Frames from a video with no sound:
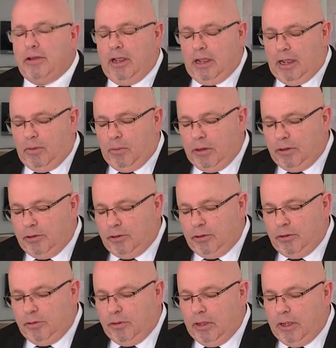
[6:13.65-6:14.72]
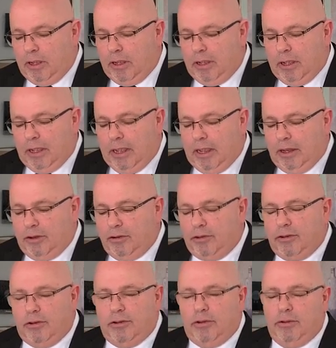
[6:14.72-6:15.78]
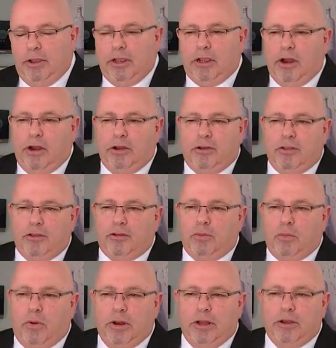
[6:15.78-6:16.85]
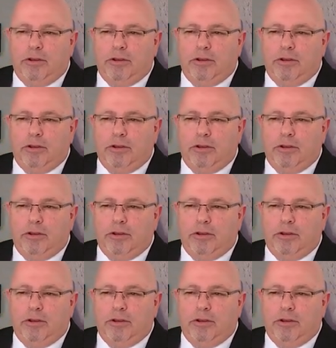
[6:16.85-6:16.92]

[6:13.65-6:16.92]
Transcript: I want to just to encourage you this morning,